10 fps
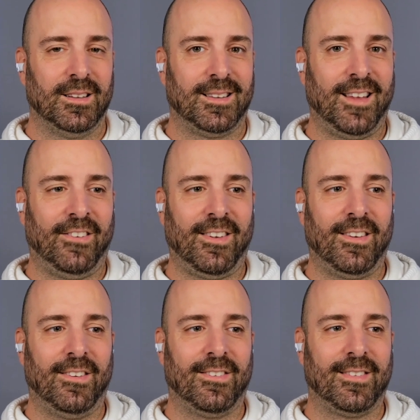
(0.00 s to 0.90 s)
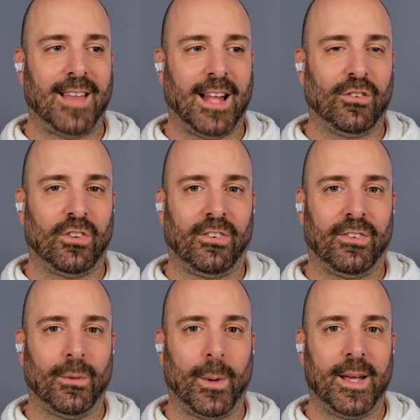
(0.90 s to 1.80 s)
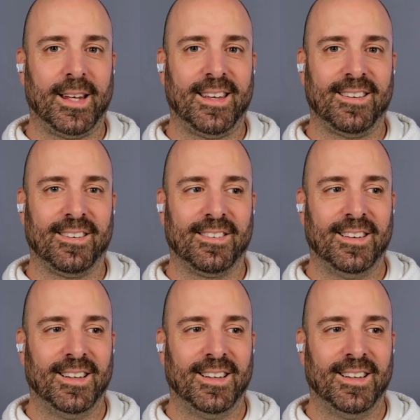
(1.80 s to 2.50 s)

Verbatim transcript: this is, that's just the way it is